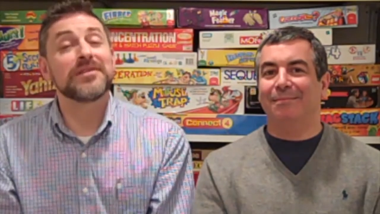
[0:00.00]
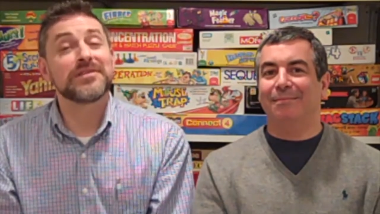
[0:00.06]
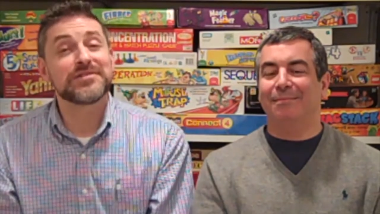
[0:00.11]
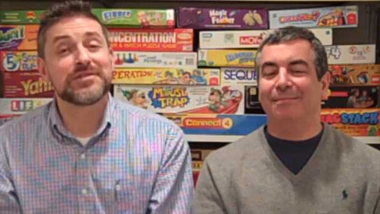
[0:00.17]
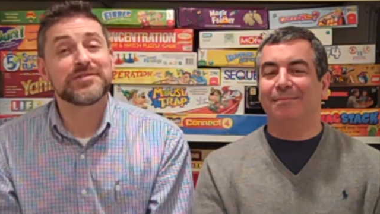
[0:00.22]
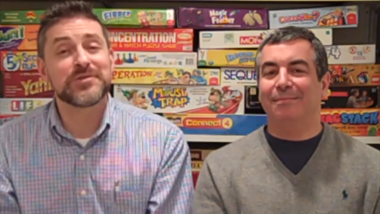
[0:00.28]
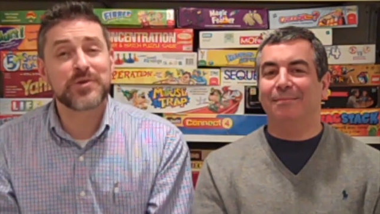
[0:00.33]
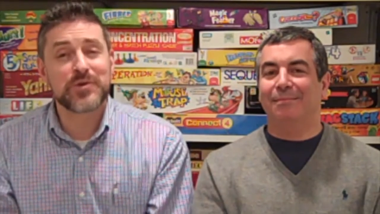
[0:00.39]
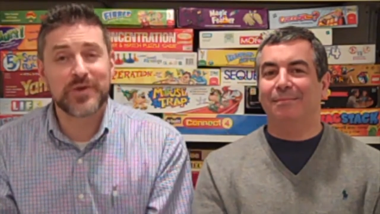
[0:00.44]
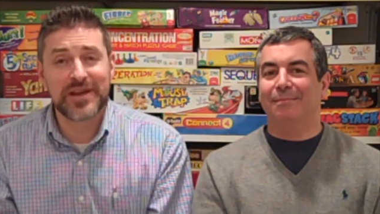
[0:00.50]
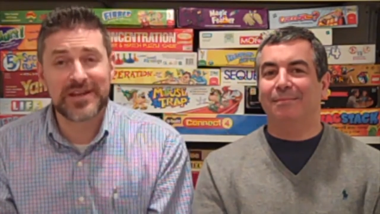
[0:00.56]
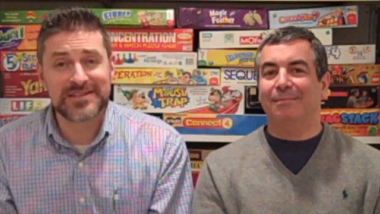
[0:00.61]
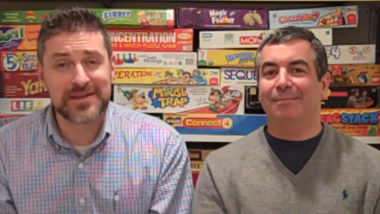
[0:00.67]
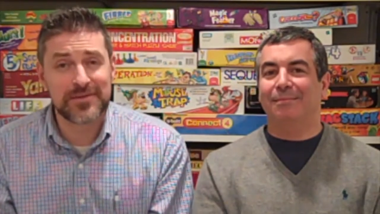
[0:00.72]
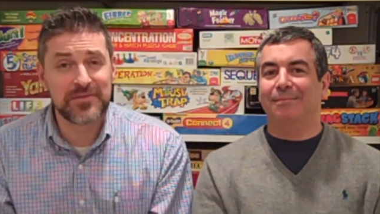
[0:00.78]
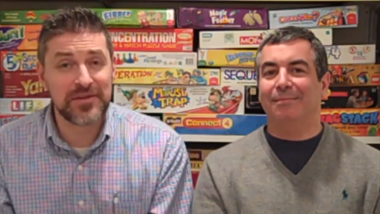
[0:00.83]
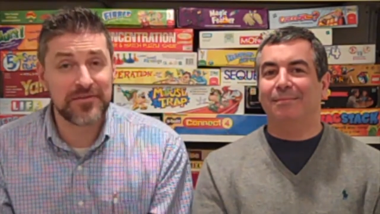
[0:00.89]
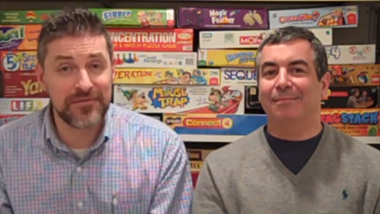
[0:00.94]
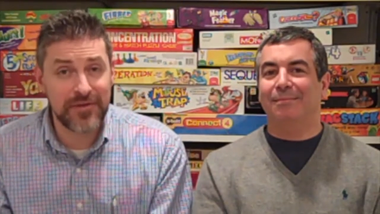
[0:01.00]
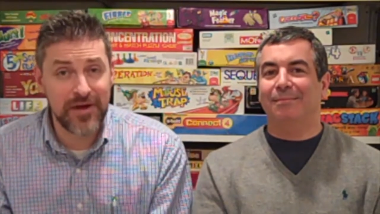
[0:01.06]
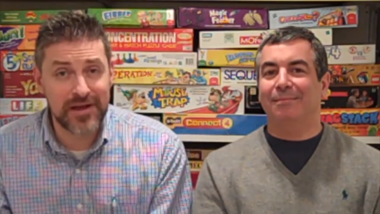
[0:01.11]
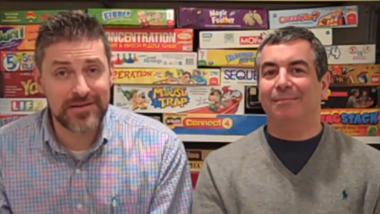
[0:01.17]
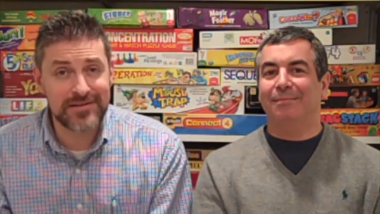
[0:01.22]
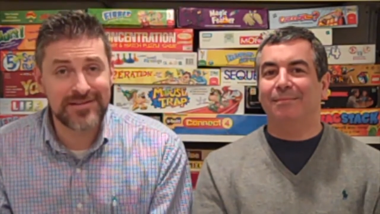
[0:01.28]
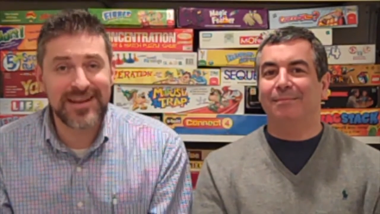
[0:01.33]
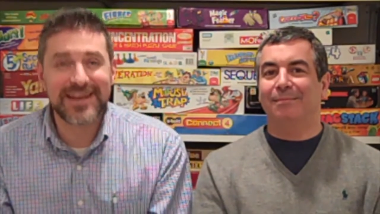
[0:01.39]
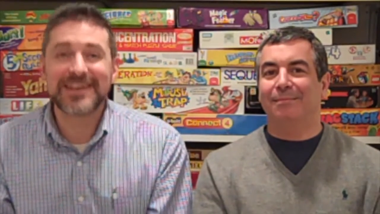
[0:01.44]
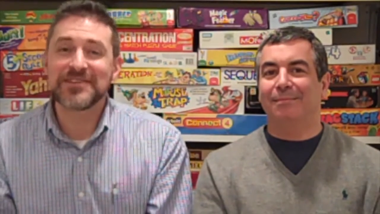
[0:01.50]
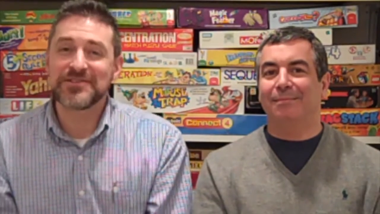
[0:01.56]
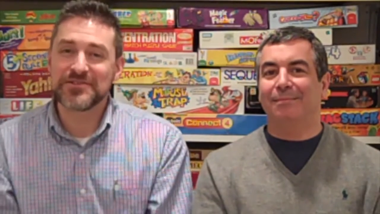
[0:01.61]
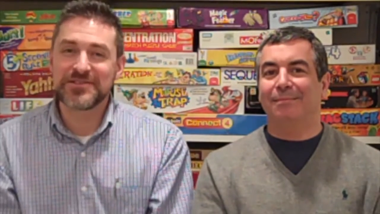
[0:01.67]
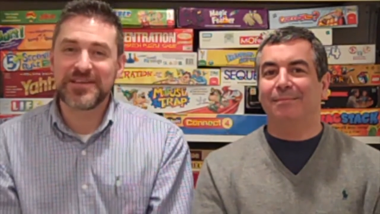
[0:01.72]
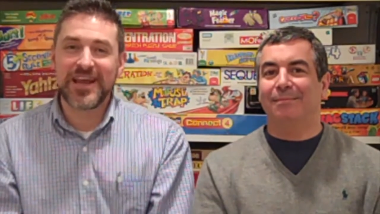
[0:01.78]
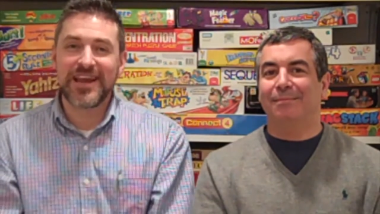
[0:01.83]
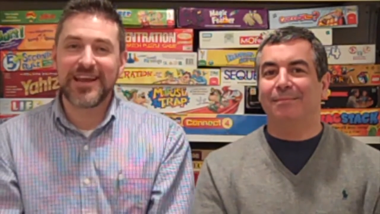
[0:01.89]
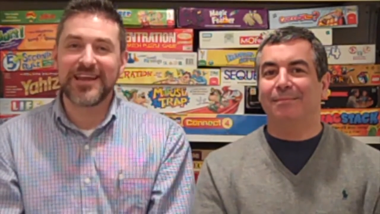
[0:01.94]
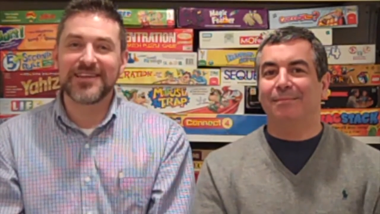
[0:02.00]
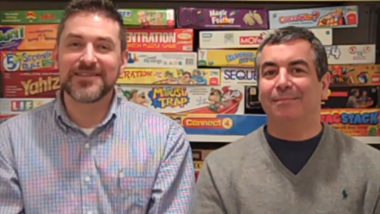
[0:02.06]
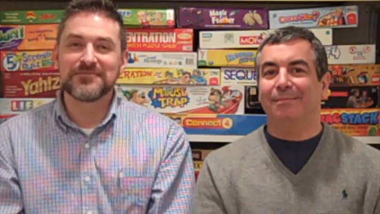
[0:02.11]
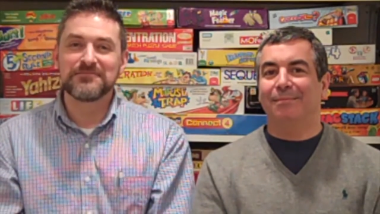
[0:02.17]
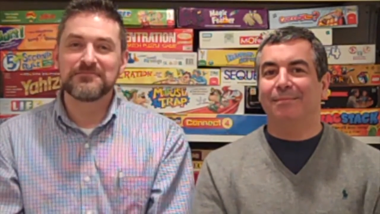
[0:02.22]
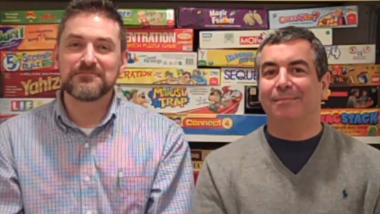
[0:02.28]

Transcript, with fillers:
Speaker 1: mission to create something fun and entertaining.